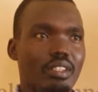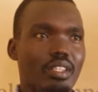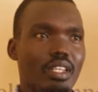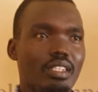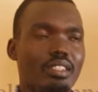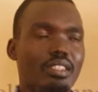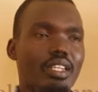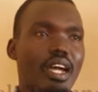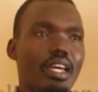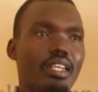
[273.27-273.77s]

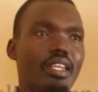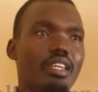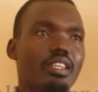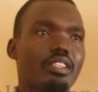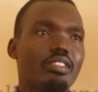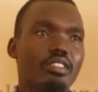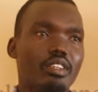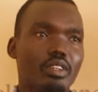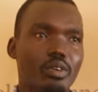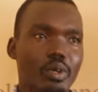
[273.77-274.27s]
That's under
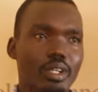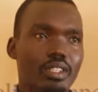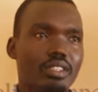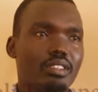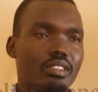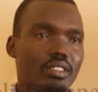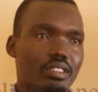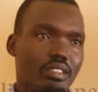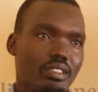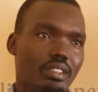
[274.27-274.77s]
his
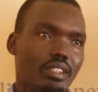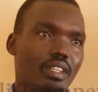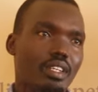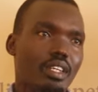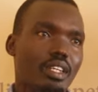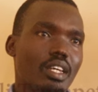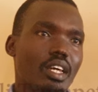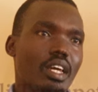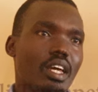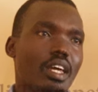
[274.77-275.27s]
request,
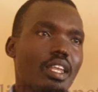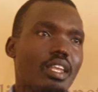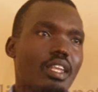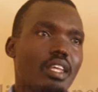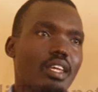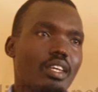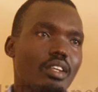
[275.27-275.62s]
and